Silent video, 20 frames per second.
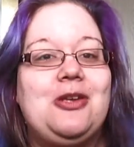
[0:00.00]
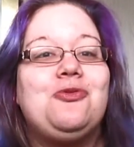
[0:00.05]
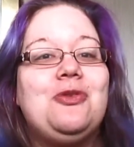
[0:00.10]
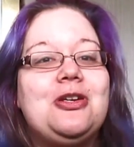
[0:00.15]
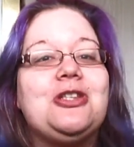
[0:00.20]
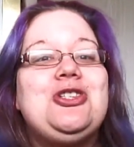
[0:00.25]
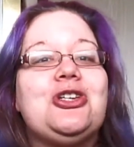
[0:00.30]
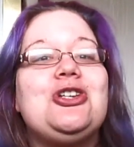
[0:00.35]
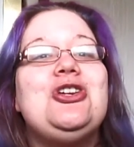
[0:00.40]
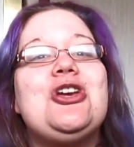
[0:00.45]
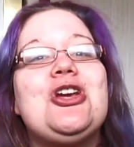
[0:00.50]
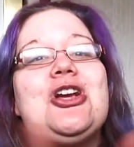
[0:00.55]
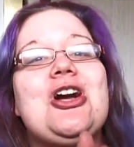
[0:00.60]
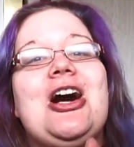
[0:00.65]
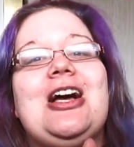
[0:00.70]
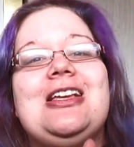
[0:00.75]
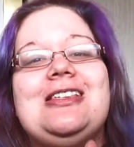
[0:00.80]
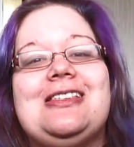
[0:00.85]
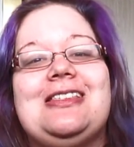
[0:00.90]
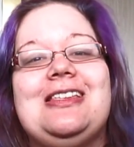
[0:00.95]
What do you
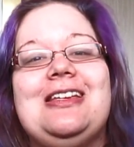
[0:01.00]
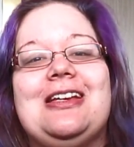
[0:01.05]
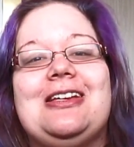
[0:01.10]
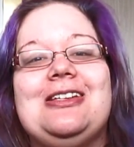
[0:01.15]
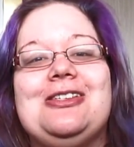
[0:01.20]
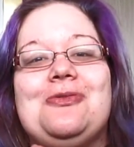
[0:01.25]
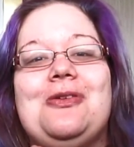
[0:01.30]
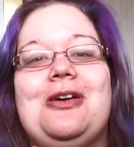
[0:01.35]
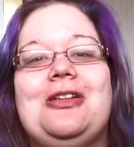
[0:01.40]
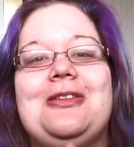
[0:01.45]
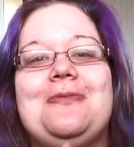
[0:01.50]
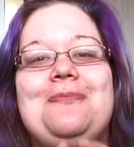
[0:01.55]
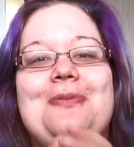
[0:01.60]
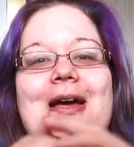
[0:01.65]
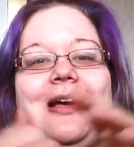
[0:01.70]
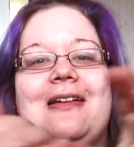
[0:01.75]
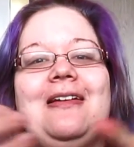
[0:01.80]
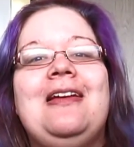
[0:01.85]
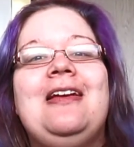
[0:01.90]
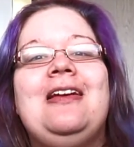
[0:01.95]
guys think as well
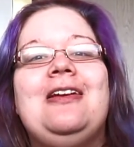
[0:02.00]
about,